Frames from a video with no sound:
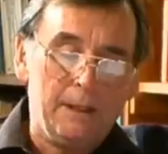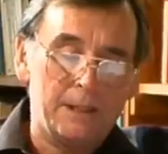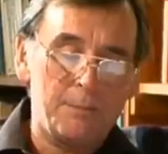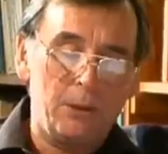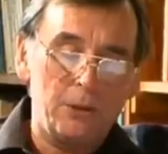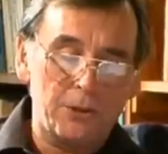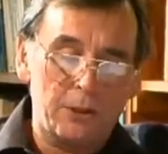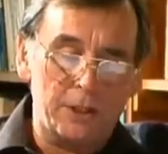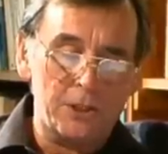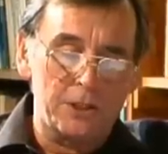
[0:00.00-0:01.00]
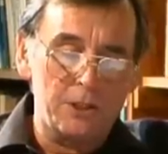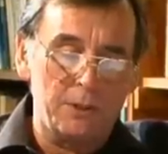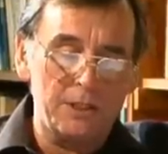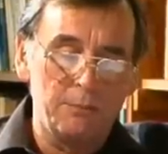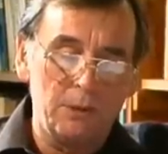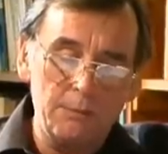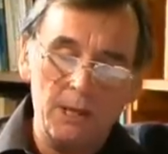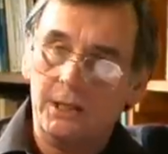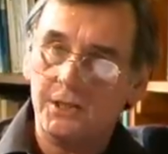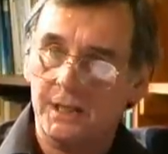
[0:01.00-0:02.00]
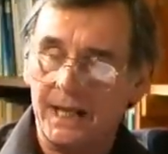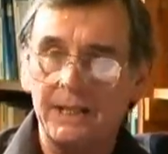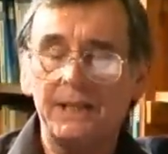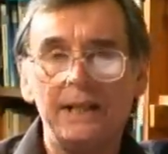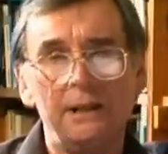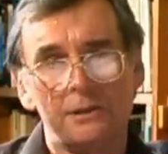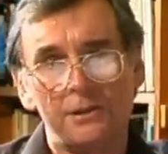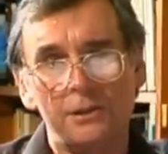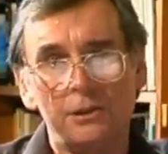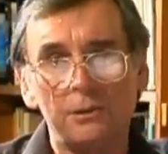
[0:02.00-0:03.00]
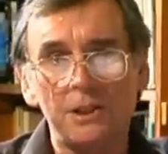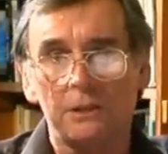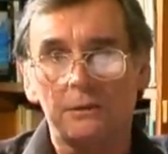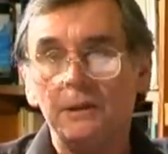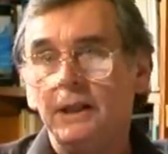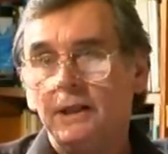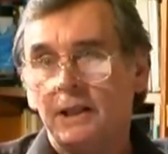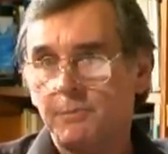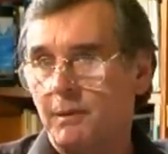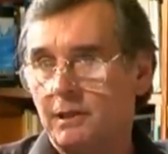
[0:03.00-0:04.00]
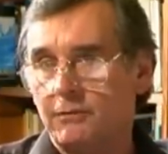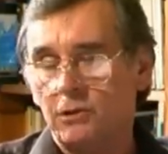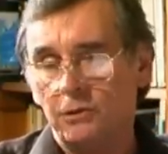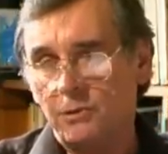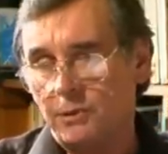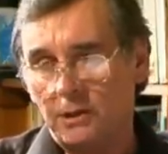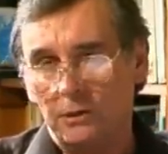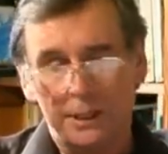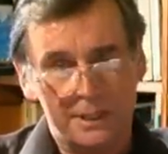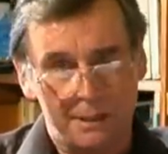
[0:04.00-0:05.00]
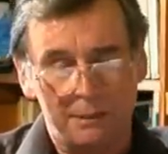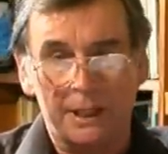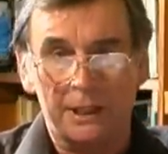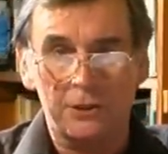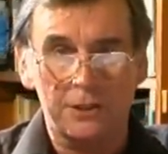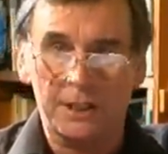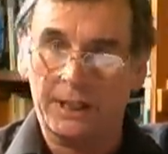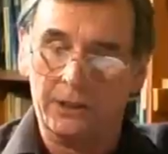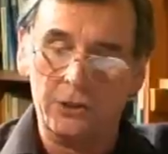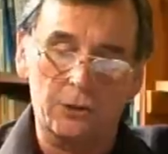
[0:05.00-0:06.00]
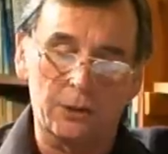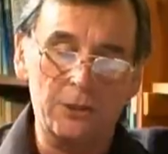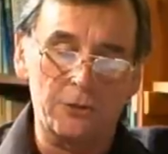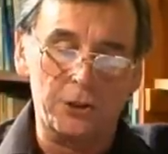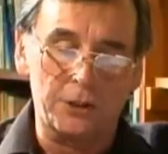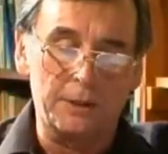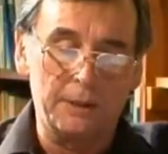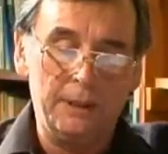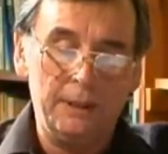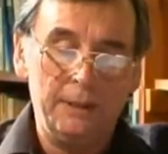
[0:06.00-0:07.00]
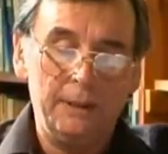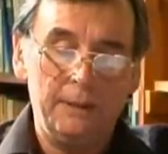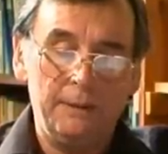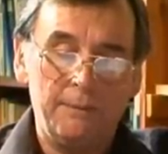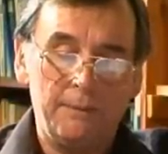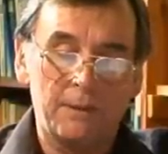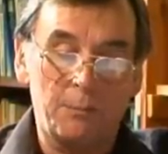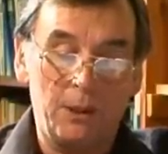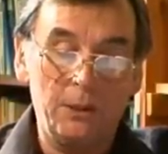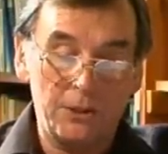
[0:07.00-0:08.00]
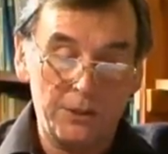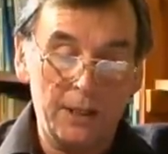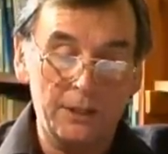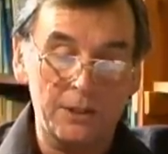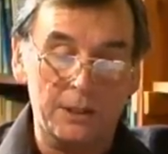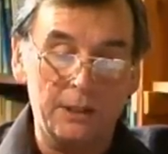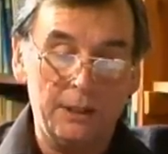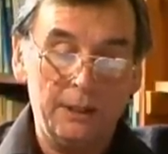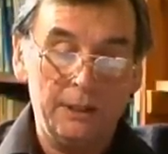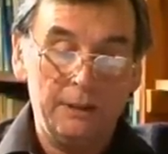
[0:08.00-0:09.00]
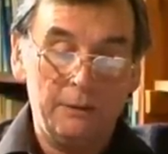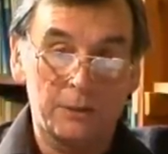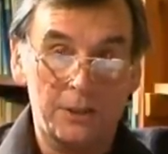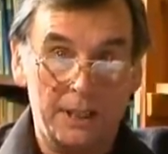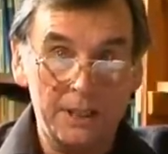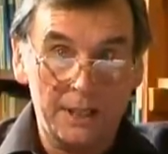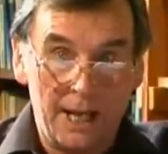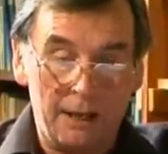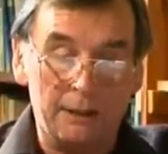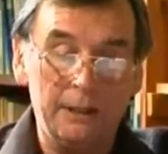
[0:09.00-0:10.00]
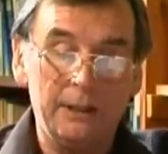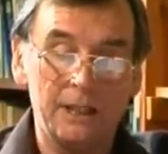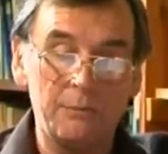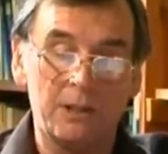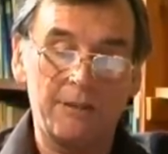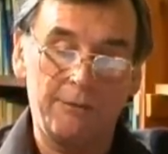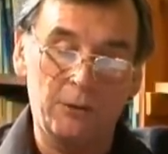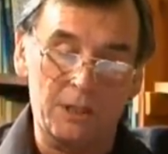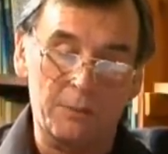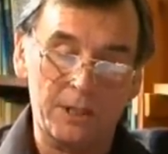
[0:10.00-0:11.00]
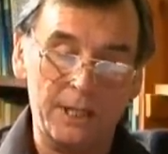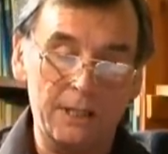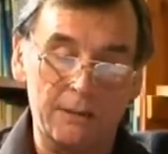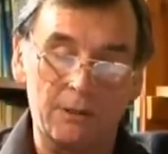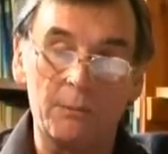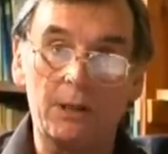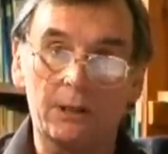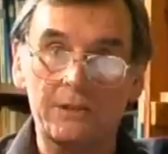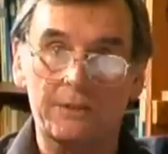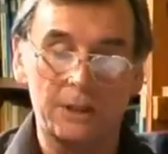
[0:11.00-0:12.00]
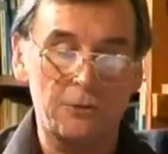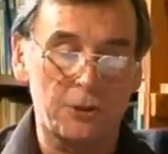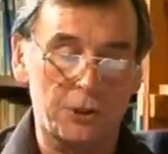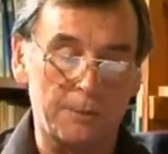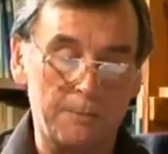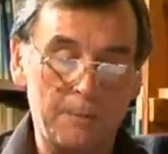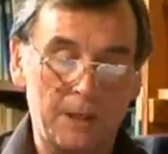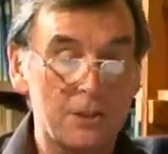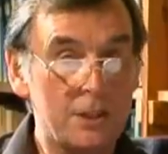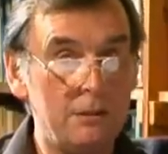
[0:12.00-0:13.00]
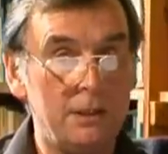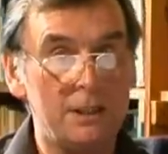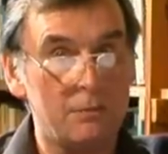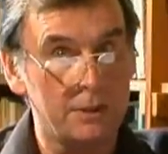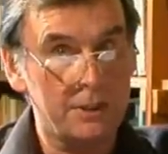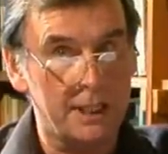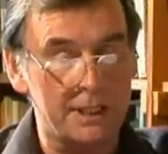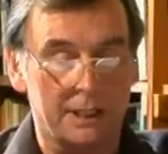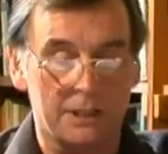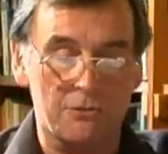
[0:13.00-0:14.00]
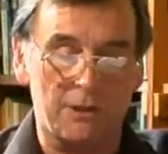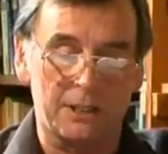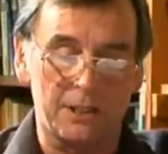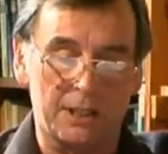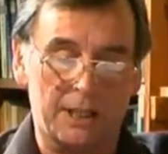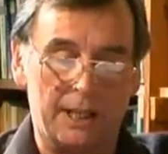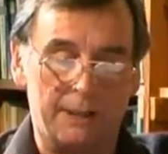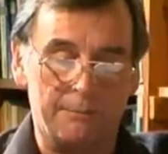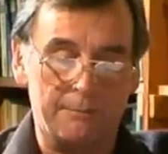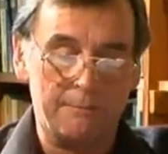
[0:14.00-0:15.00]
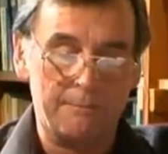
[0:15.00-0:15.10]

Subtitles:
This poetry question is worth more marks than anything else that you'll do as part of coursework or examinations in English or literature. The poetry answer, which takes an hour, is worth 40% of your marks for literature, so it's worth getting it as right as you can.